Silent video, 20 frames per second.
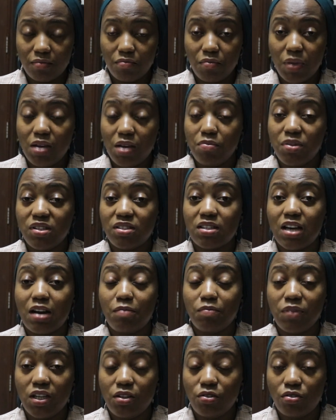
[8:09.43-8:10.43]
Maybe
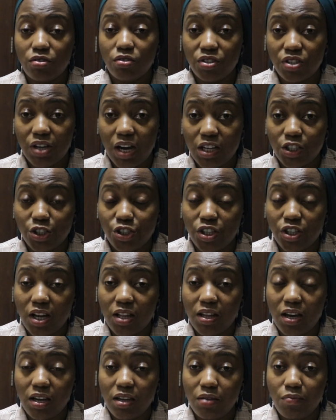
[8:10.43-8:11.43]
some, they don't share
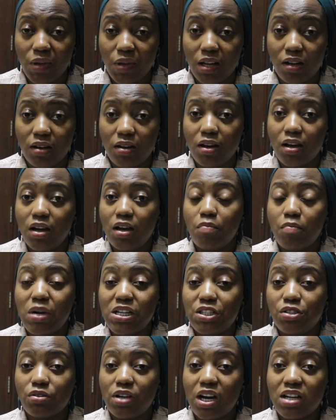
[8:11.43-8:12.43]
the email,
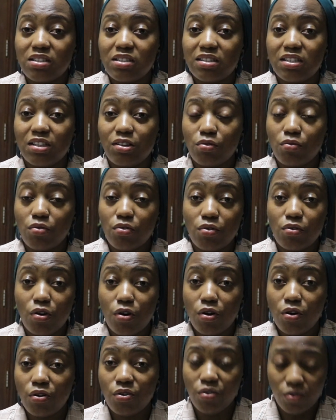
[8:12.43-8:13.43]
but you can still
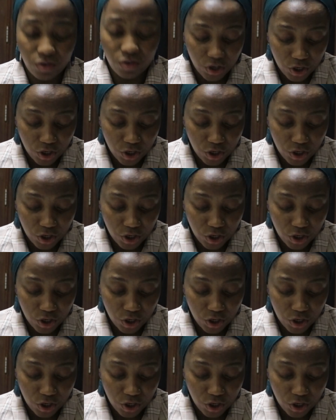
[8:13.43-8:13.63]
Google.